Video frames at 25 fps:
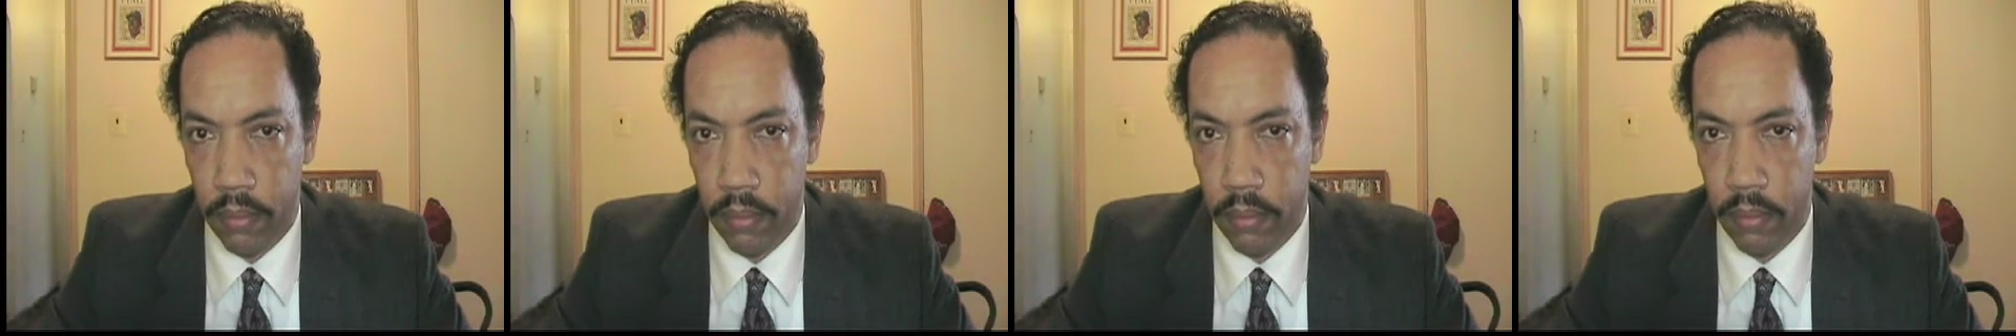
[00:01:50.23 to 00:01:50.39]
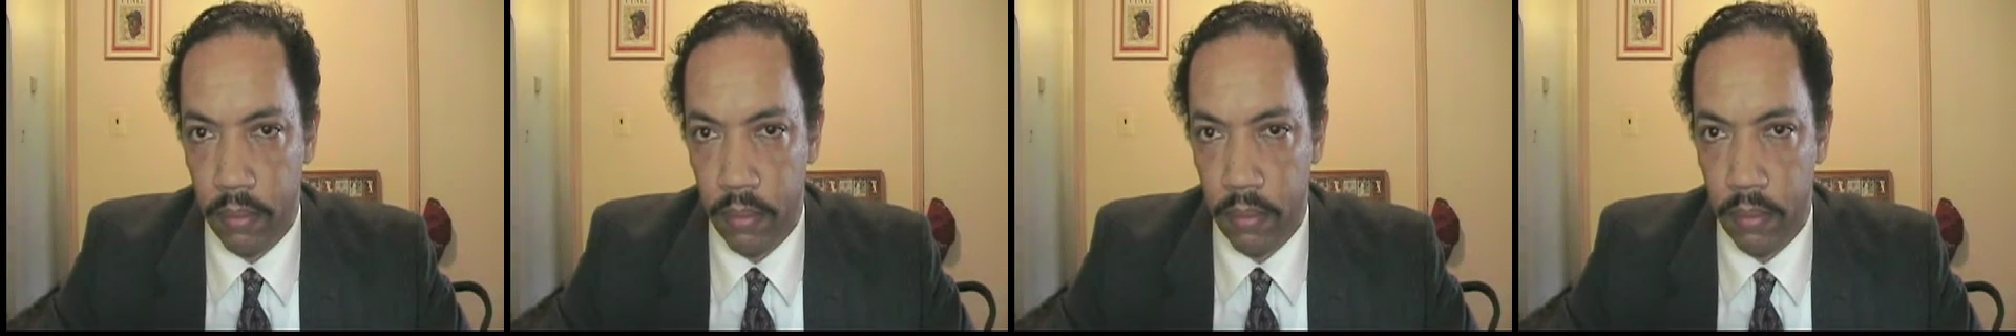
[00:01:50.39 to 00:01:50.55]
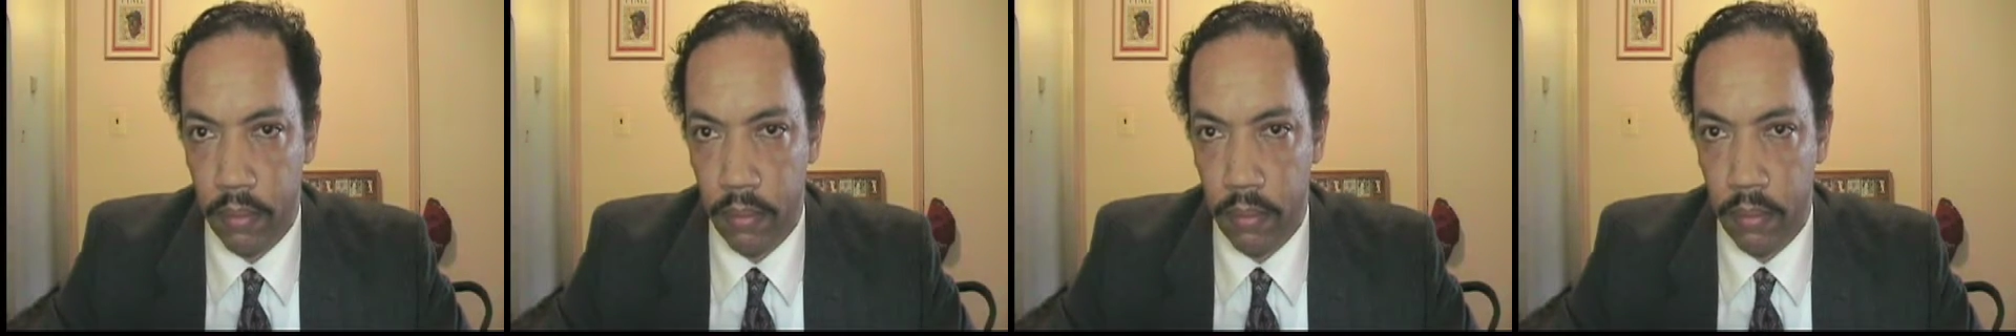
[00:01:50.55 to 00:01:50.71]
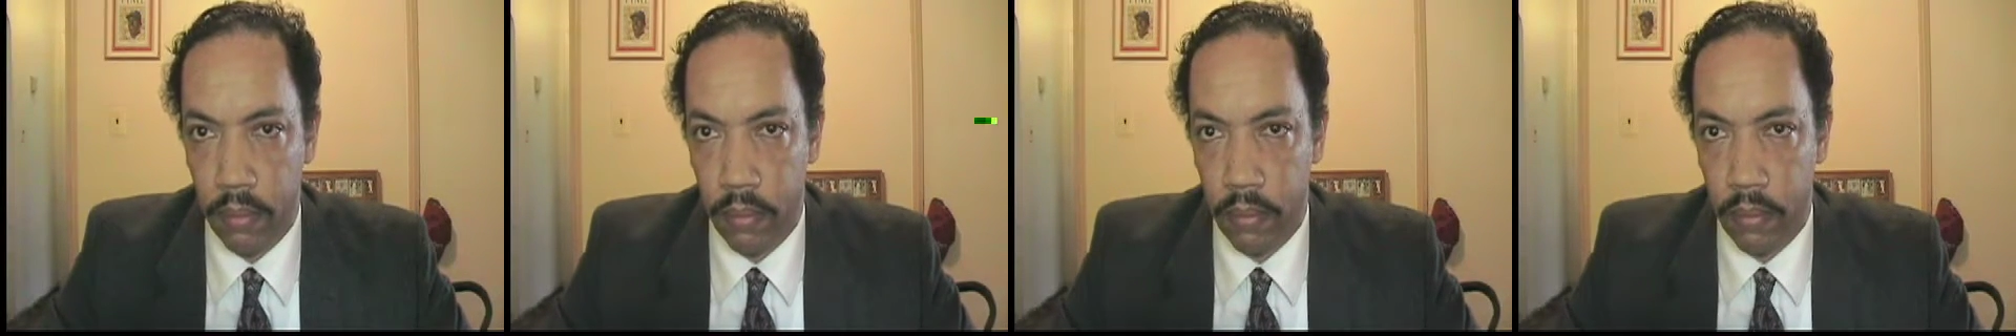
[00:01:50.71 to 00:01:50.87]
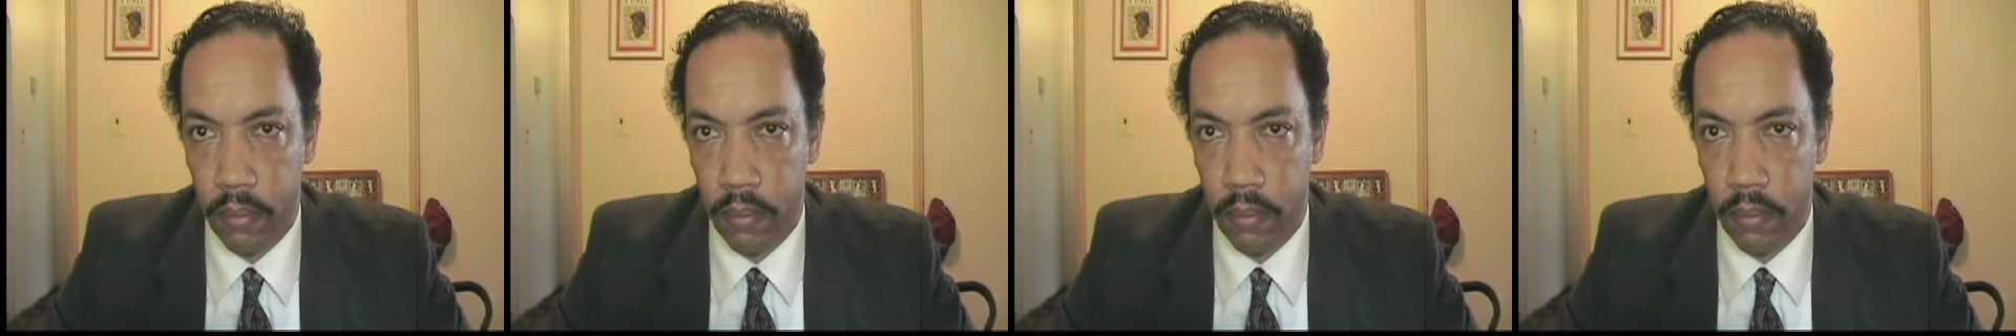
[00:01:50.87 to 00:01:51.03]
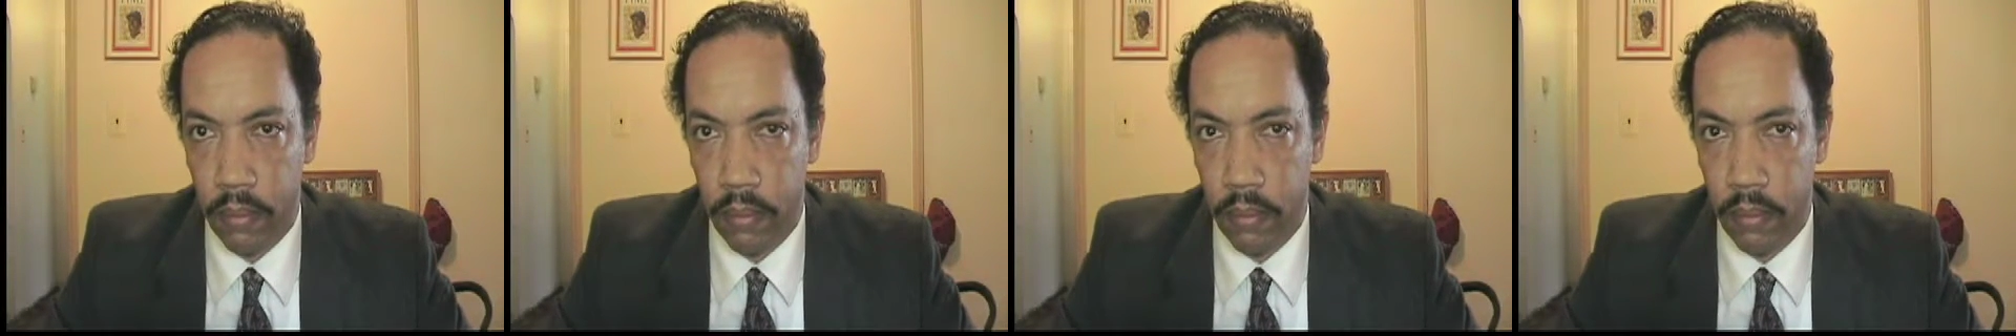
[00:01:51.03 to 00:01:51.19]
and what was this in
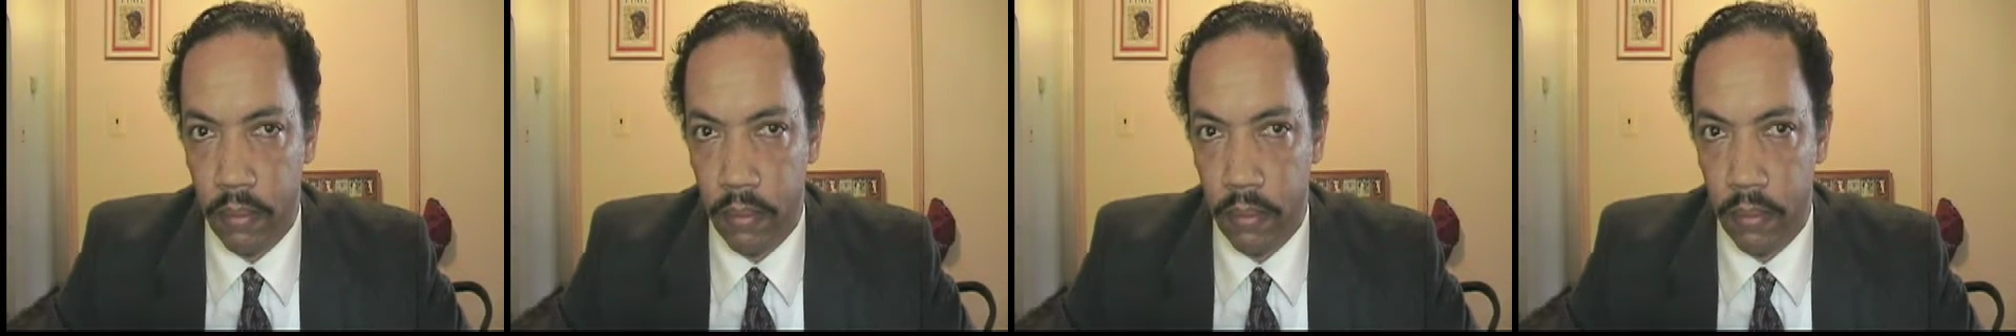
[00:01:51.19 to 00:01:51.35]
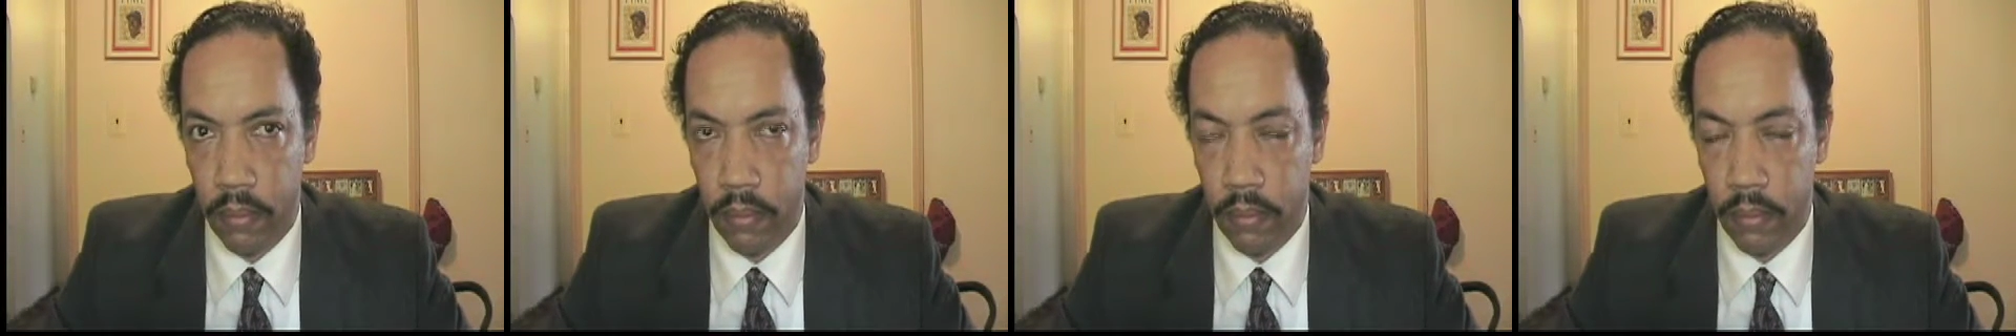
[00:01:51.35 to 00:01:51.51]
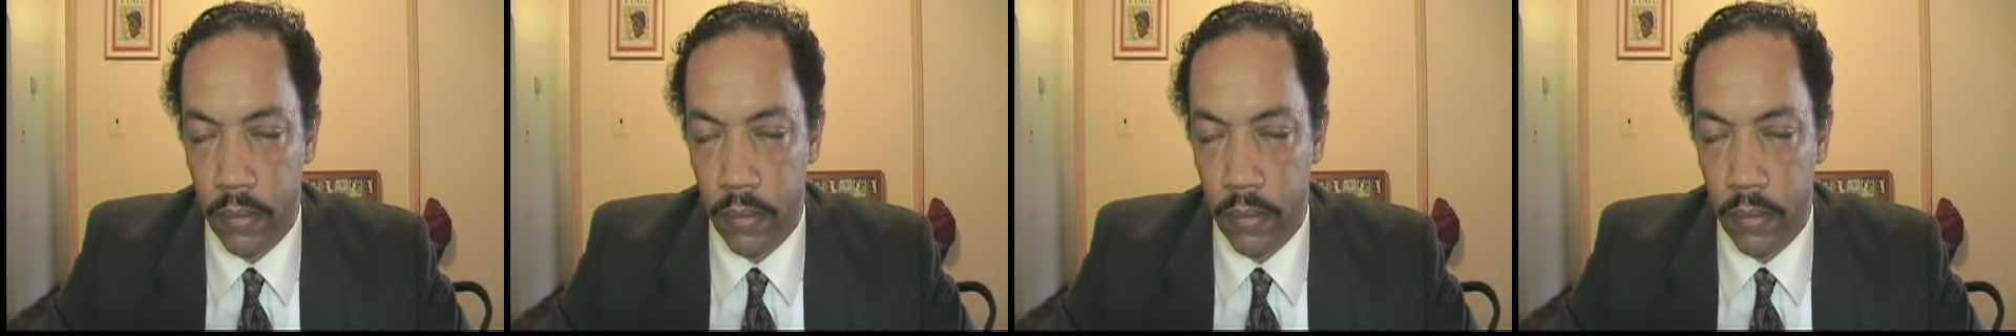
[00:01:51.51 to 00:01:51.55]
regards to?